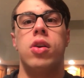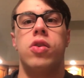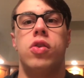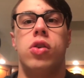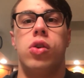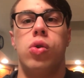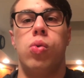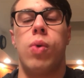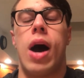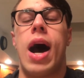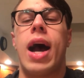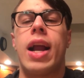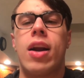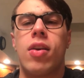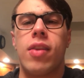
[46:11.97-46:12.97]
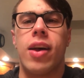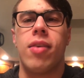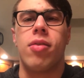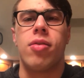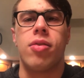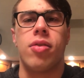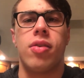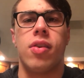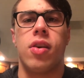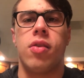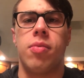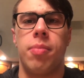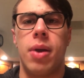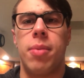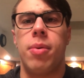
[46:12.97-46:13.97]
to higher levels
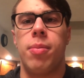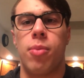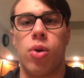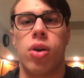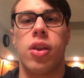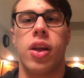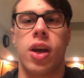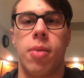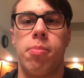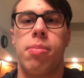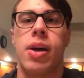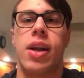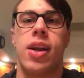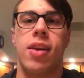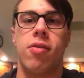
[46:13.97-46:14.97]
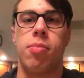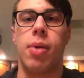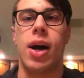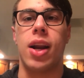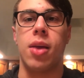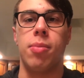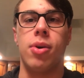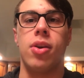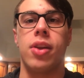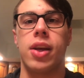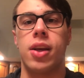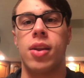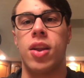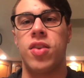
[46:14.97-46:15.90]
of maybe more of the competitive bodybuilding,